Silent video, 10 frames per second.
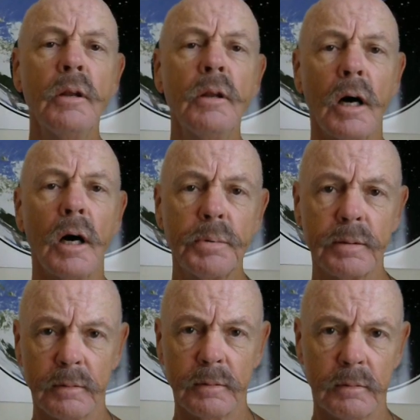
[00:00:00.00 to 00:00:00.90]
up
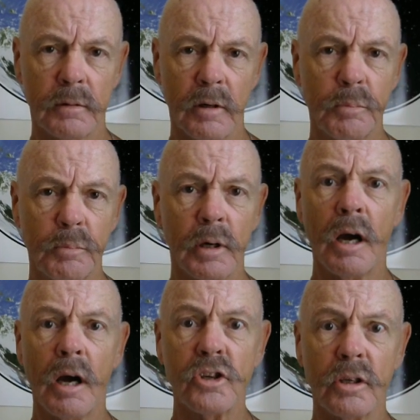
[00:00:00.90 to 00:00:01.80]
of
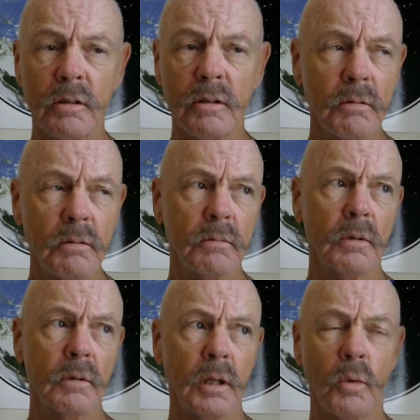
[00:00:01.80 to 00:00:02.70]
production
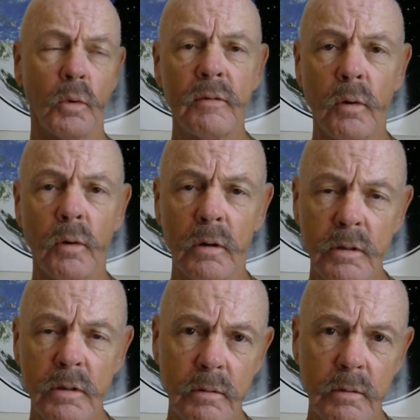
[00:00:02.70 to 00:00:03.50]
in the workforce,